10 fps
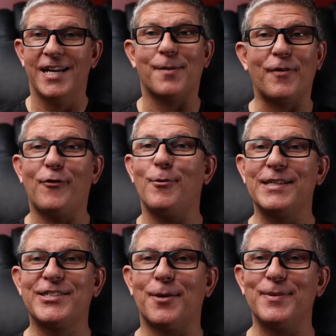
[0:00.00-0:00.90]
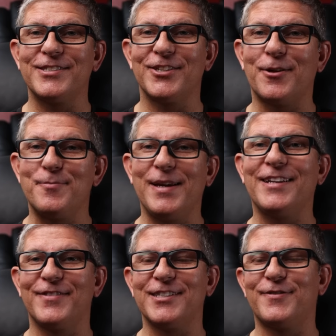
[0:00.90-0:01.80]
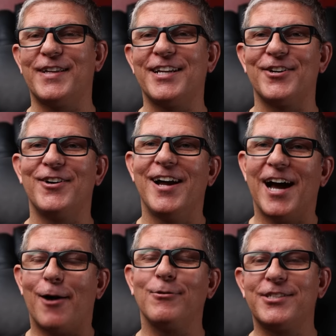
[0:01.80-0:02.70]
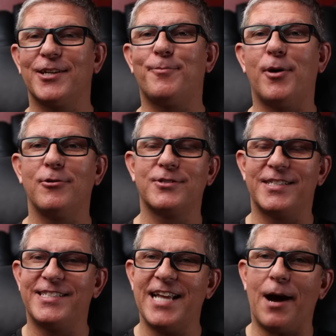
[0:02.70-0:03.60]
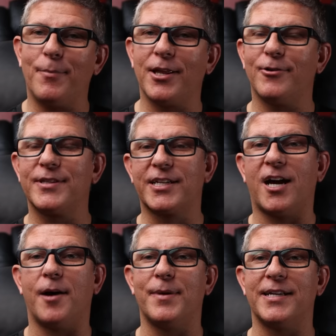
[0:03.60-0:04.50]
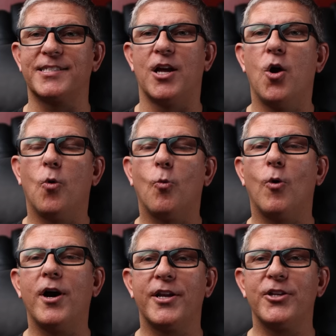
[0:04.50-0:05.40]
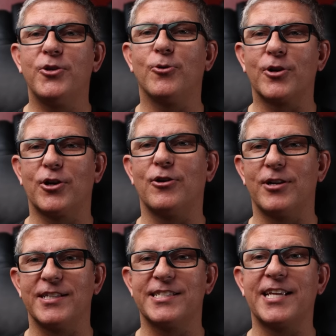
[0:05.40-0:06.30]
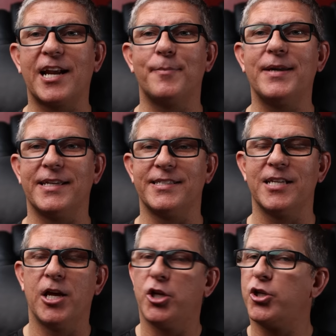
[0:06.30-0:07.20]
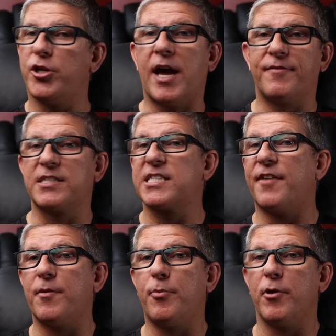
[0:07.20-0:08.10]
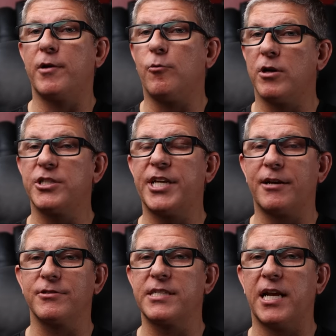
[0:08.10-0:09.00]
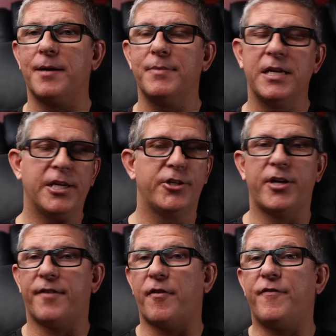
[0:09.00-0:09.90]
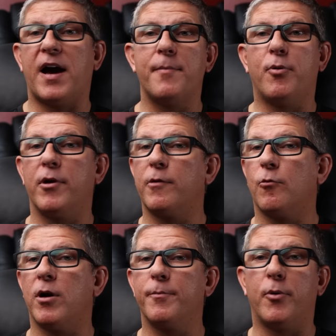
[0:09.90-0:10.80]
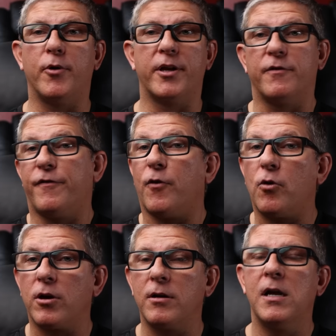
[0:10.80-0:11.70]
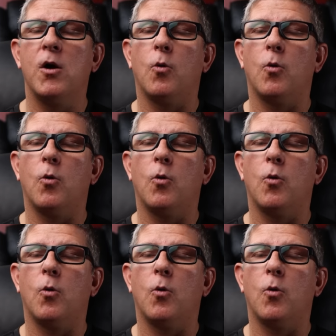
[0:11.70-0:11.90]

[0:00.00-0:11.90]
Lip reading: Now, before we jump into the meat of this video, I want you to post down below in the comments what your current setup is. Do you have a 7.1 channel setup? Do you have a 5.1.4?